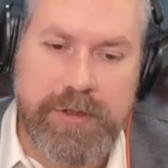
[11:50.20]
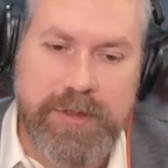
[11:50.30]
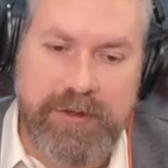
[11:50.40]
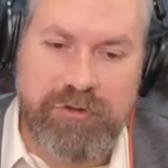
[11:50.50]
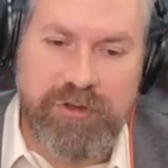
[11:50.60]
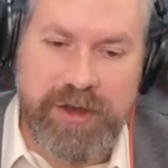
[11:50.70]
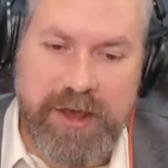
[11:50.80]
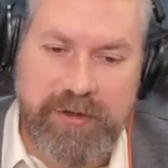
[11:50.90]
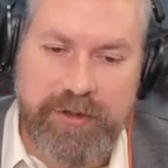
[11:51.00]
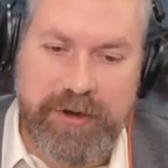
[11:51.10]
That she
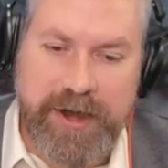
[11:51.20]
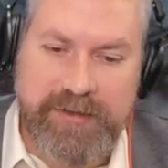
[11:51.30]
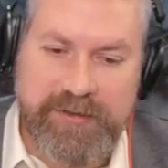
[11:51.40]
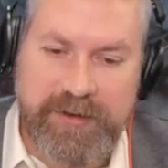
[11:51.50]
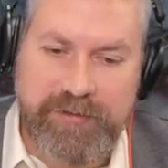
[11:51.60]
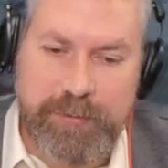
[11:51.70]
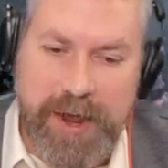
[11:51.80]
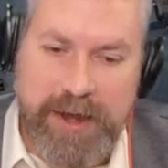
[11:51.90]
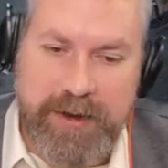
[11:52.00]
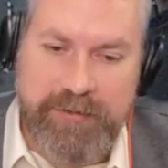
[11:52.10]
no longer has enough
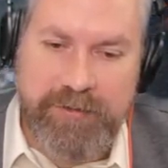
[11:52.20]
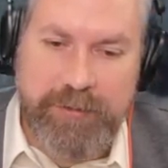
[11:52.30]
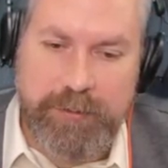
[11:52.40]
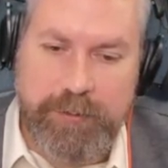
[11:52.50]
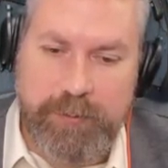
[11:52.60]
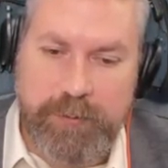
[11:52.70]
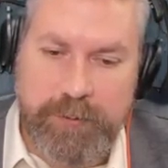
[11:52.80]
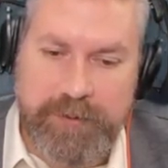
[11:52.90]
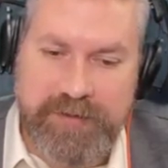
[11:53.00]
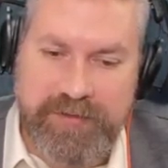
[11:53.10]
mana to, well,
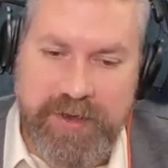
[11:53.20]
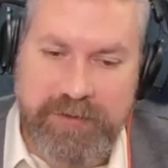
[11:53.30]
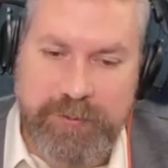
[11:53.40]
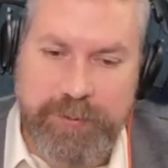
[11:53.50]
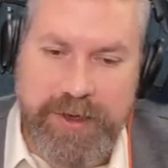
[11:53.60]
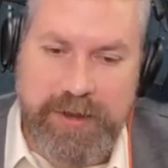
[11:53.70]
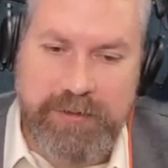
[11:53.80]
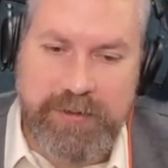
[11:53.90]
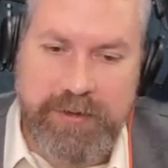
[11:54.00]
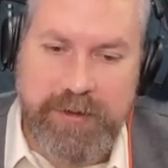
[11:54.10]
once that's off cooldown,
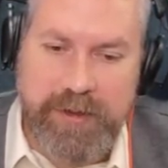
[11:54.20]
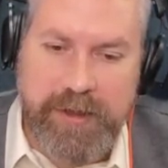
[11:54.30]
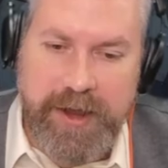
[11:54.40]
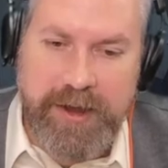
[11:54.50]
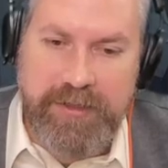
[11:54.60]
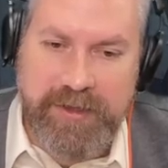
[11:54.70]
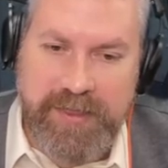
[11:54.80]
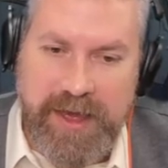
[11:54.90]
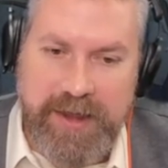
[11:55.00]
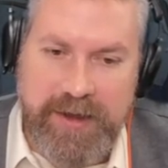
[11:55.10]
I can click
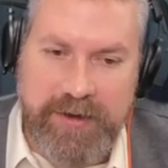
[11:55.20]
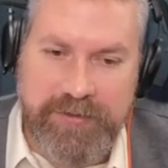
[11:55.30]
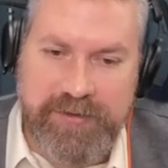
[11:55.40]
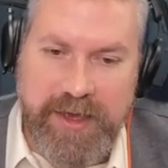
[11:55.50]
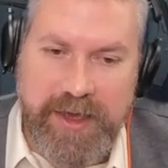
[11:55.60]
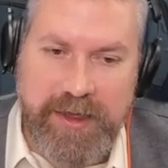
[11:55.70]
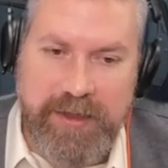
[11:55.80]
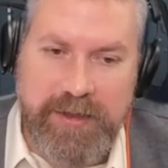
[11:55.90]
that and it'll say